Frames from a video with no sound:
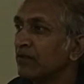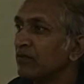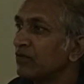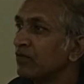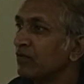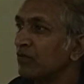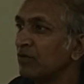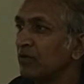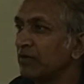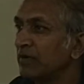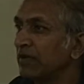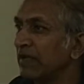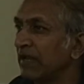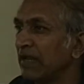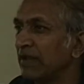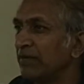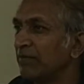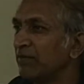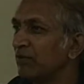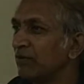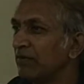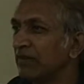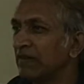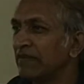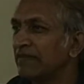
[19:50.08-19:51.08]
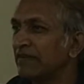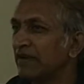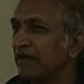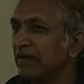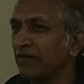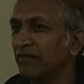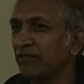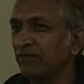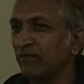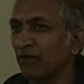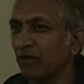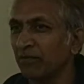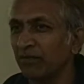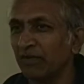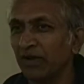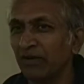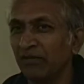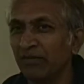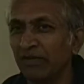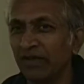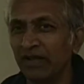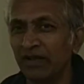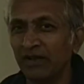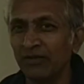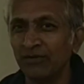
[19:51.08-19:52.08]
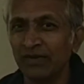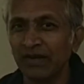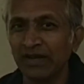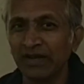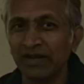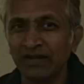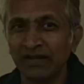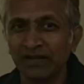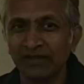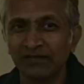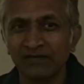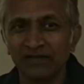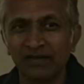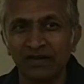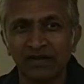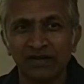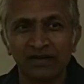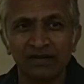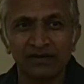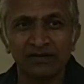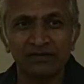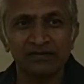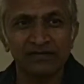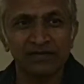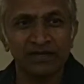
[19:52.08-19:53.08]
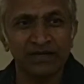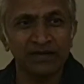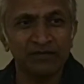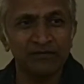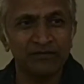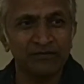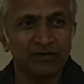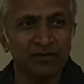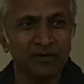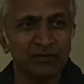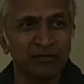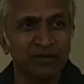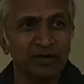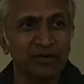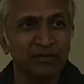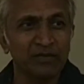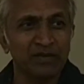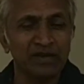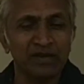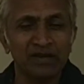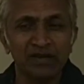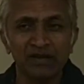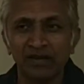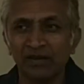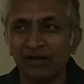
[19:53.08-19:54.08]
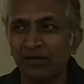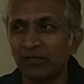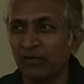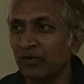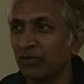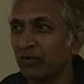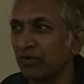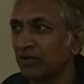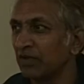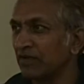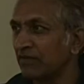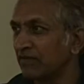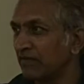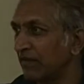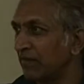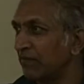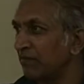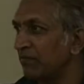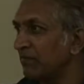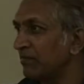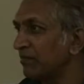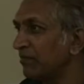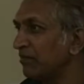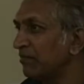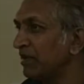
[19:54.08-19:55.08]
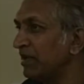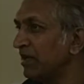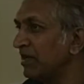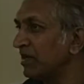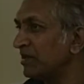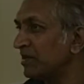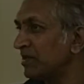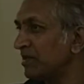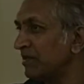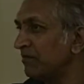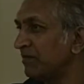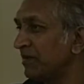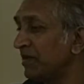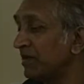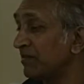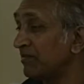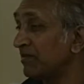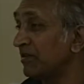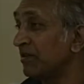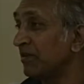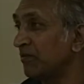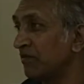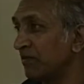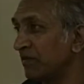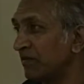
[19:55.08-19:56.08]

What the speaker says: So you tell him, you will send him formal mail, you will get his card, send him formal mail about the same degree he gets,